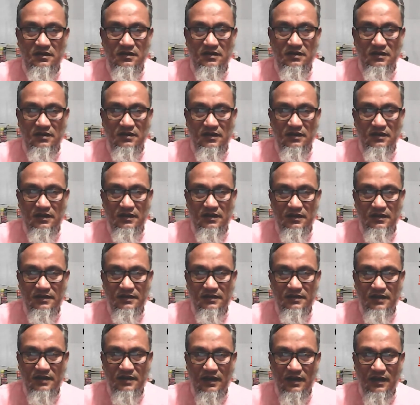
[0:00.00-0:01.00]

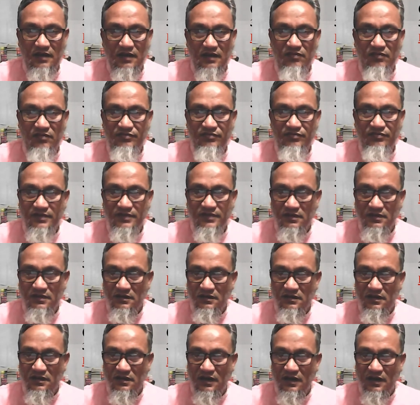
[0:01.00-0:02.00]
is helping
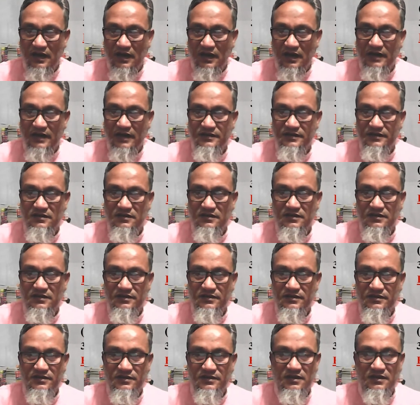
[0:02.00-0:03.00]
us, this
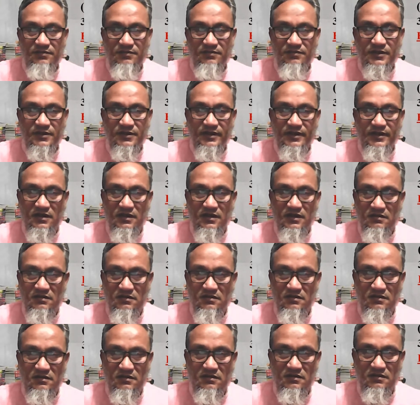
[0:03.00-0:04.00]
is the predicate.
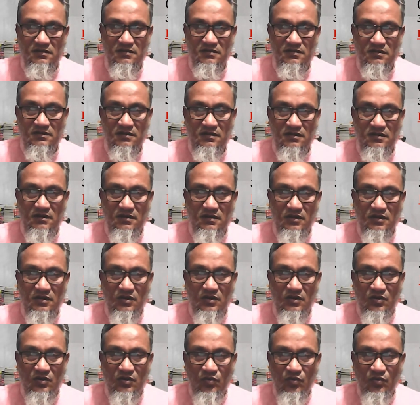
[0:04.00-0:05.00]

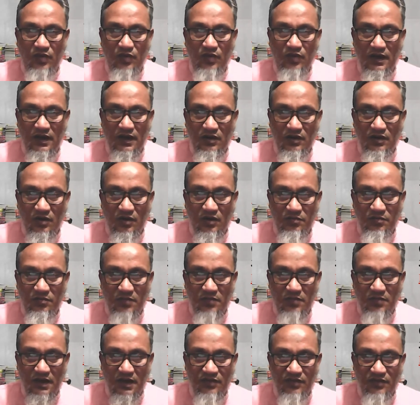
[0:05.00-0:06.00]
One of
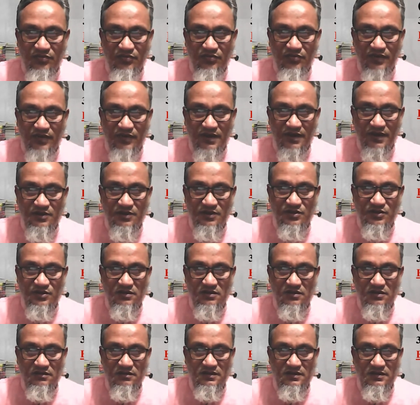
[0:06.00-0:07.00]
my friends,
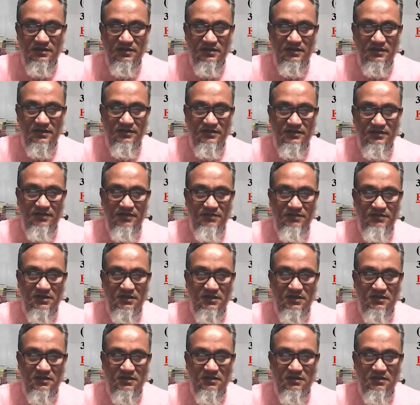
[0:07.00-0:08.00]
this is the subject,
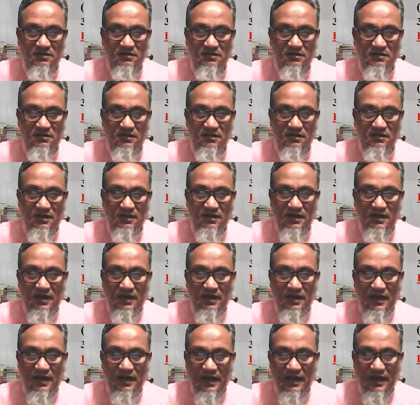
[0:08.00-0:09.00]

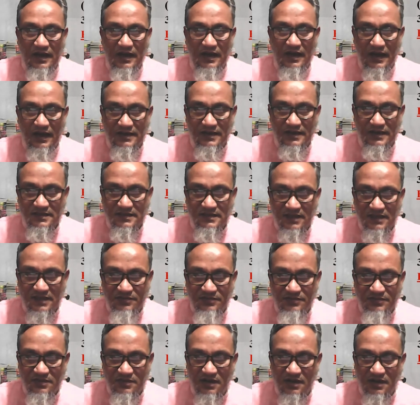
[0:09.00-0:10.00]
has
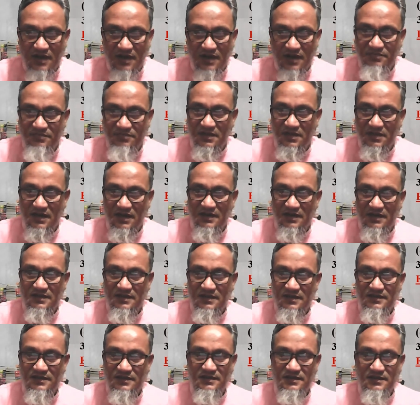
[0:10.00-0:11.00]
subscribed the
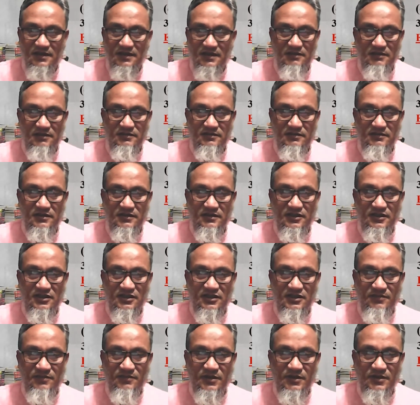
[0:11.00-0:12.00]
channel, it's
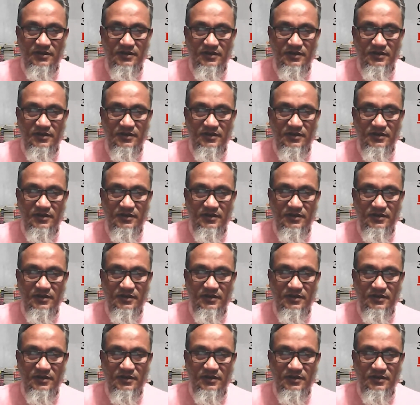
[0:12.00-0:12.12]
the predicate.